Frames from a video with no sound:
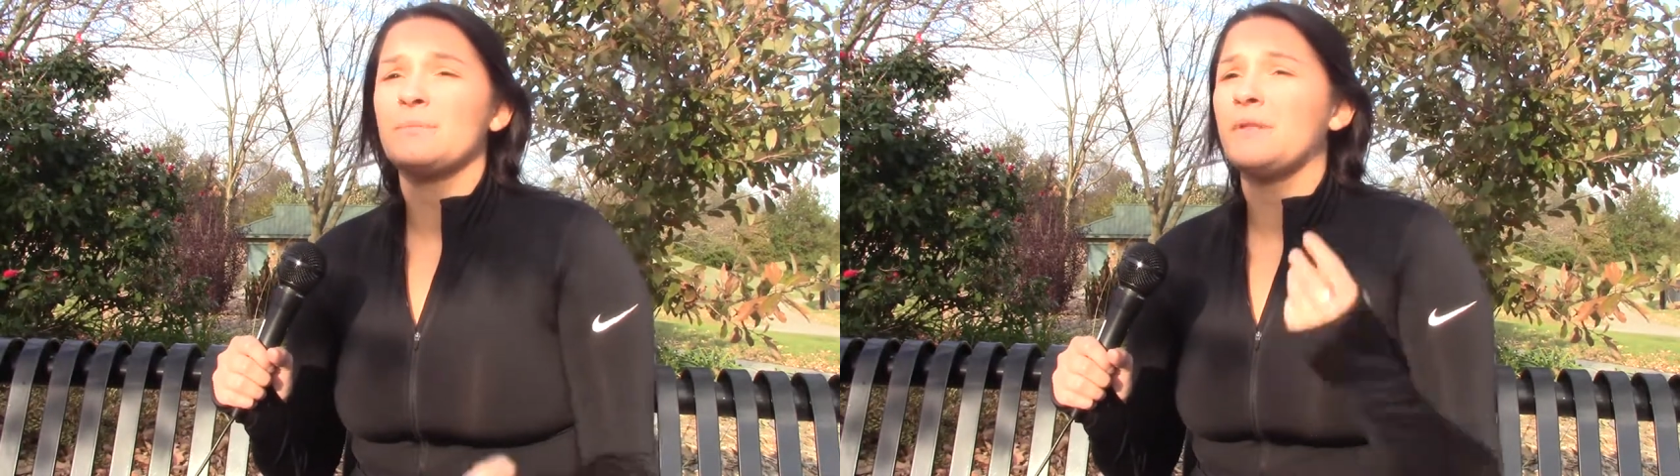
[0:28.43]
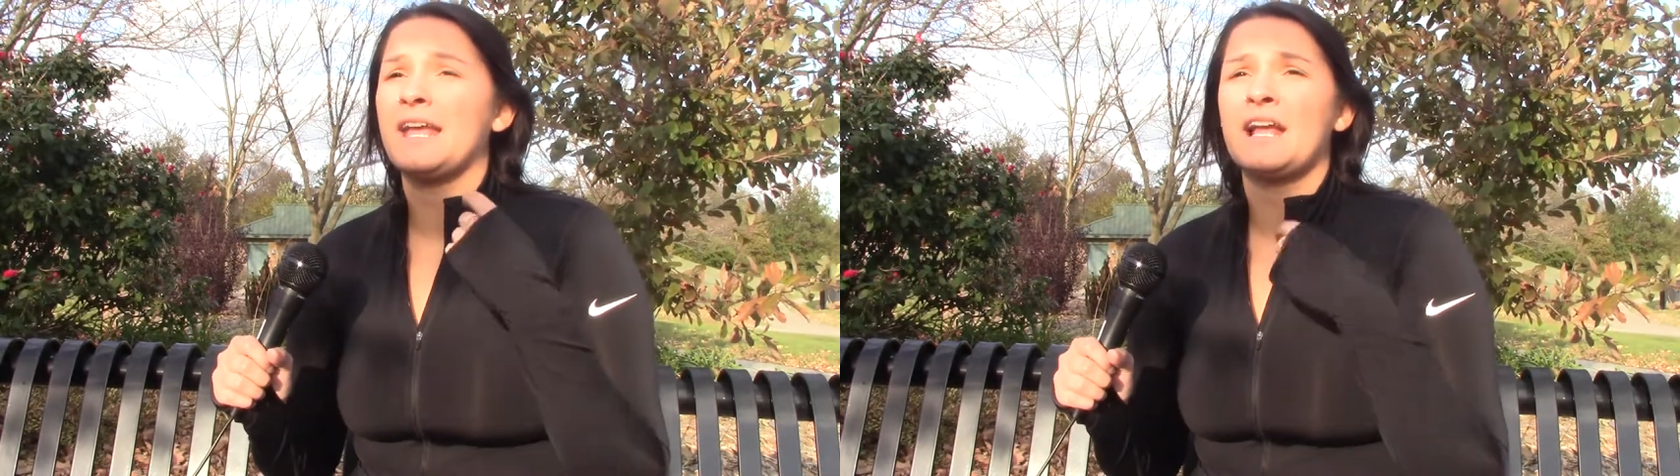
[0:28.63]

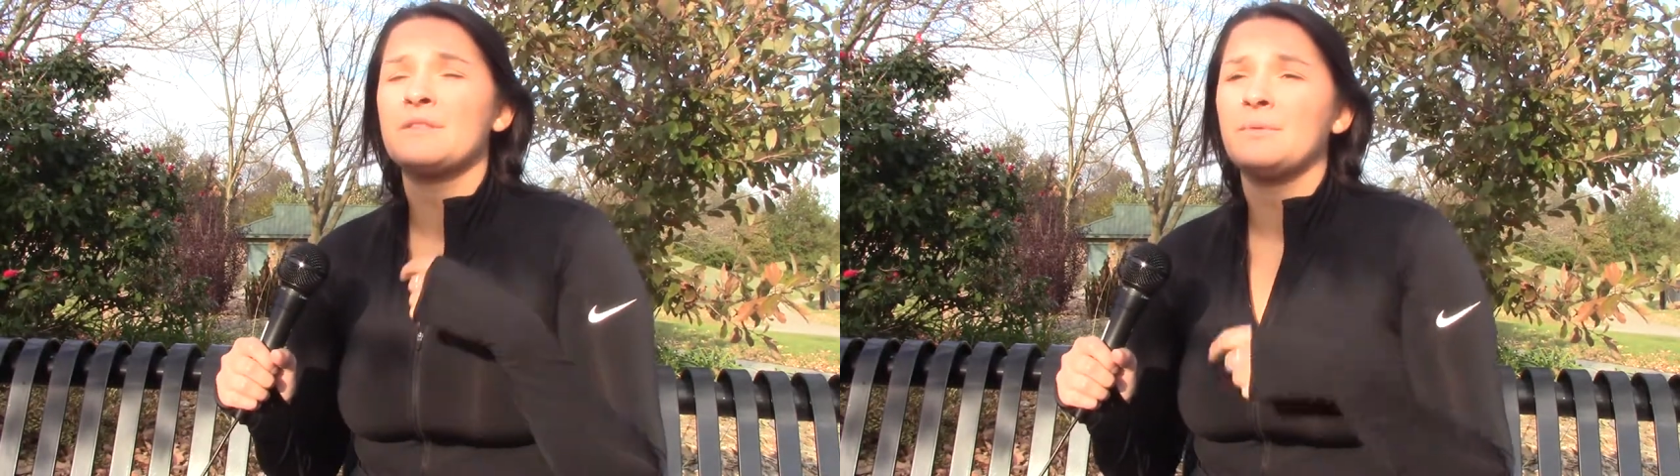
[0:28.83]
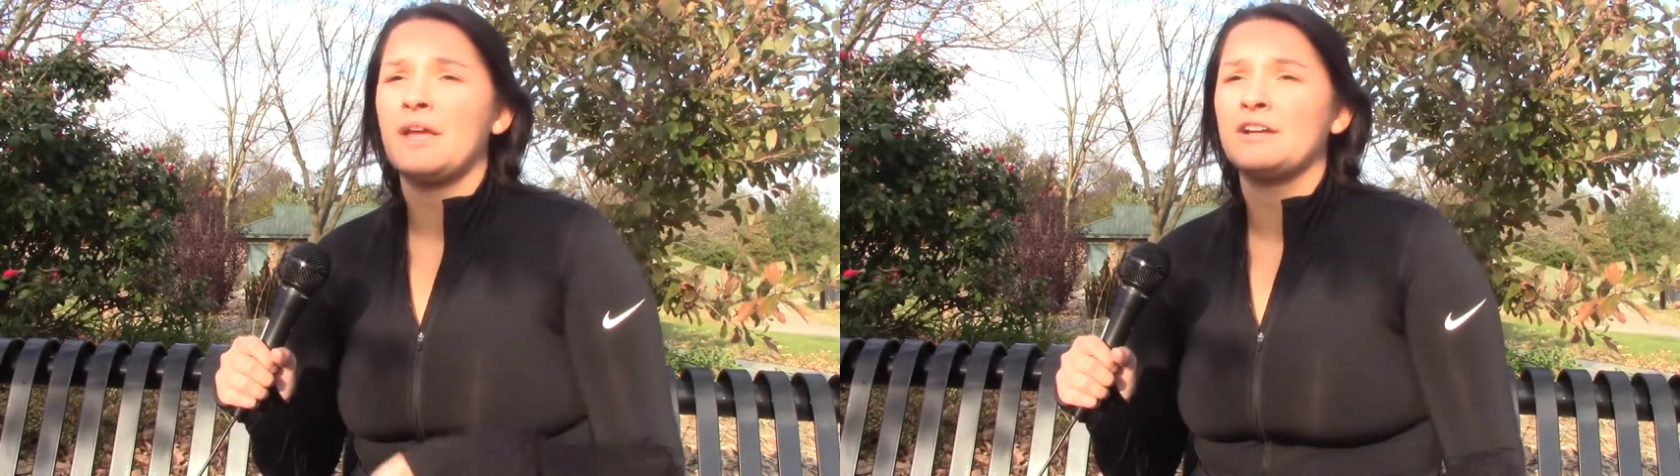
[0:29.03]
playing on
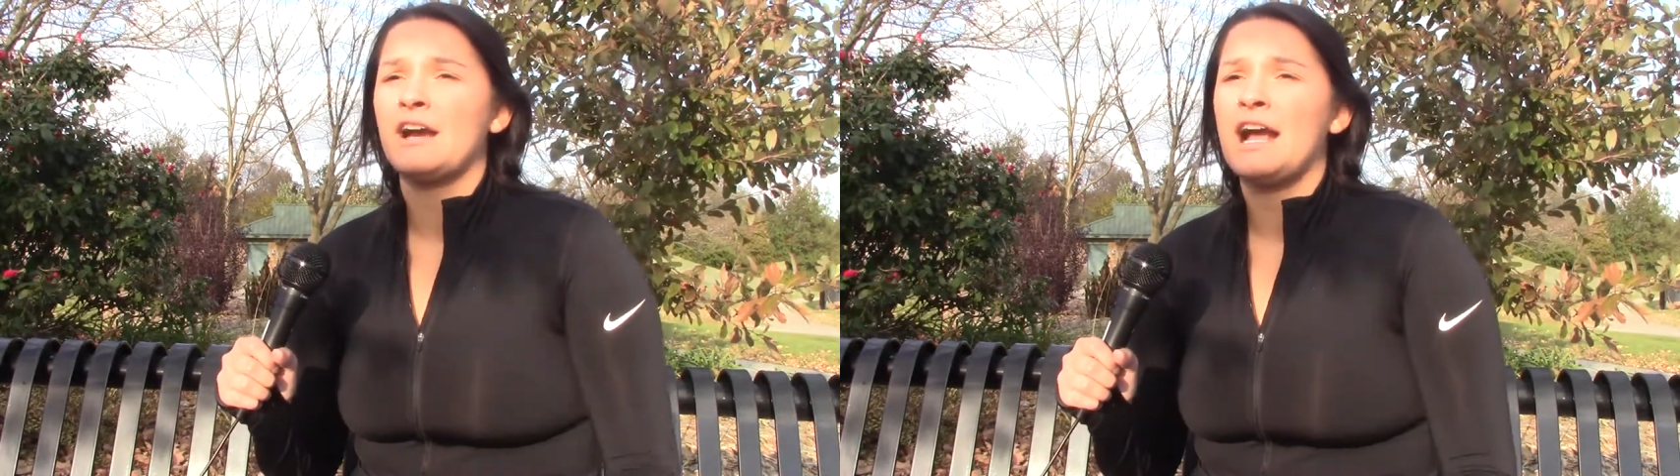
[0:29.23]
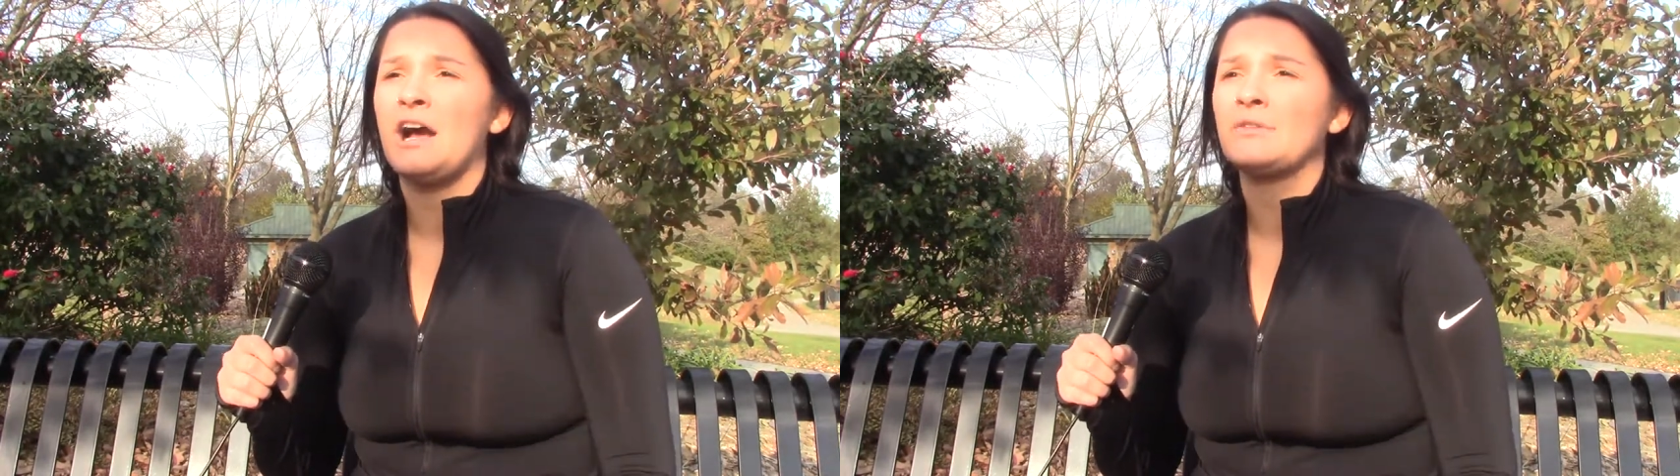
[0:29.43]
the
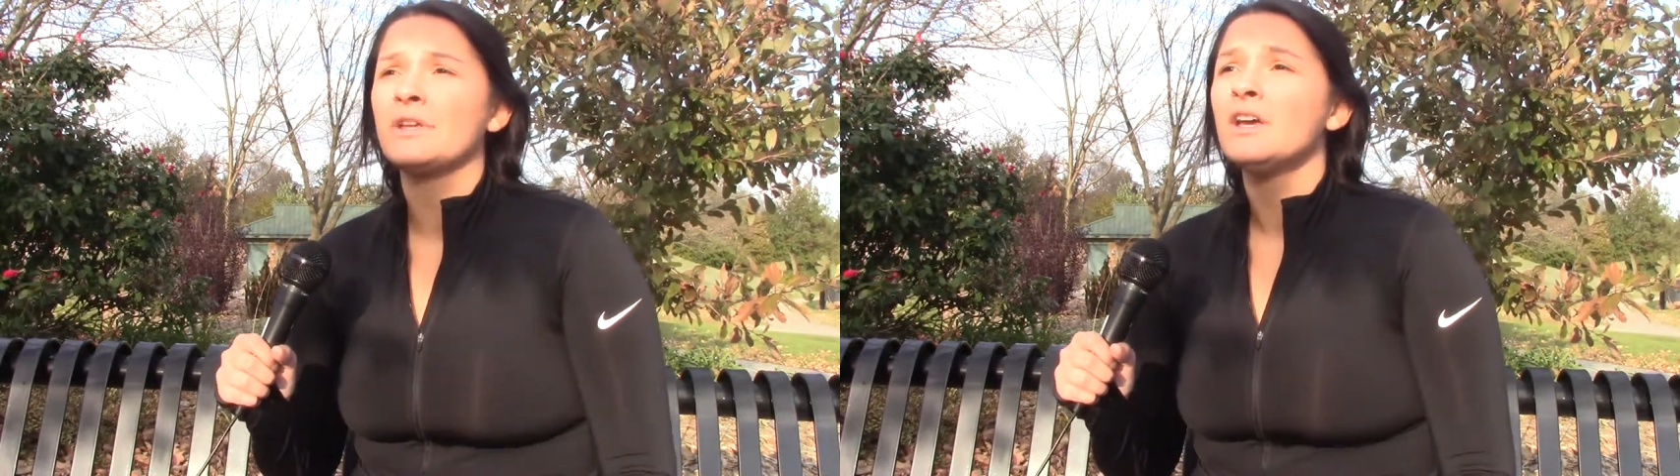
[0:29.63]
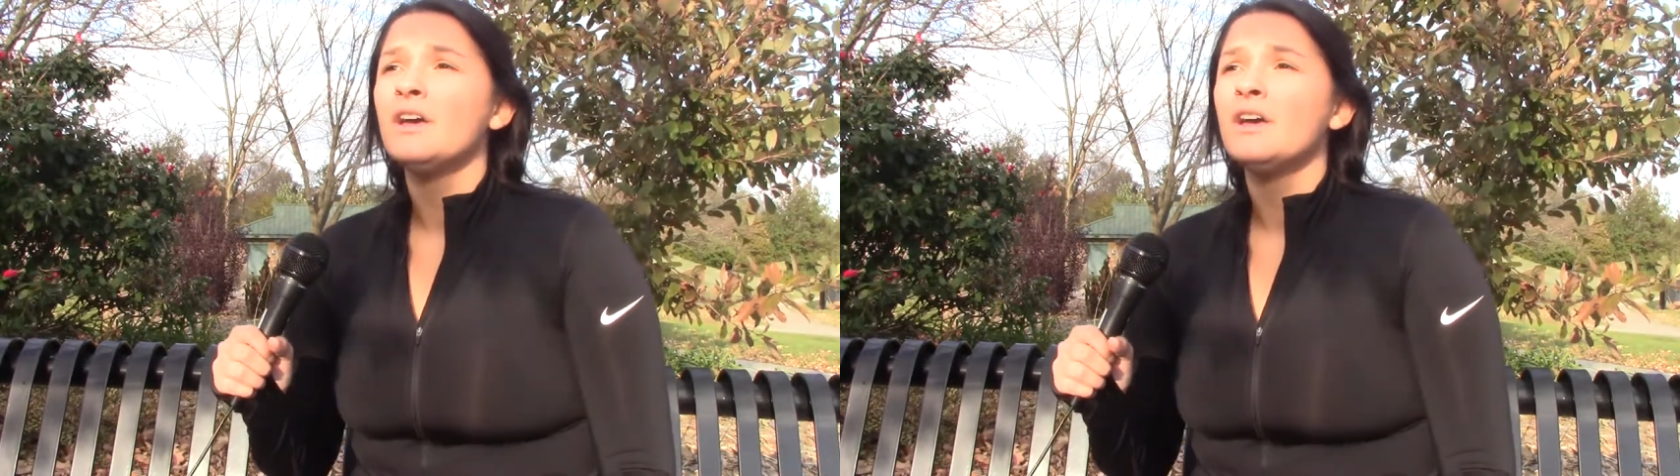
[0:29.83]
playground.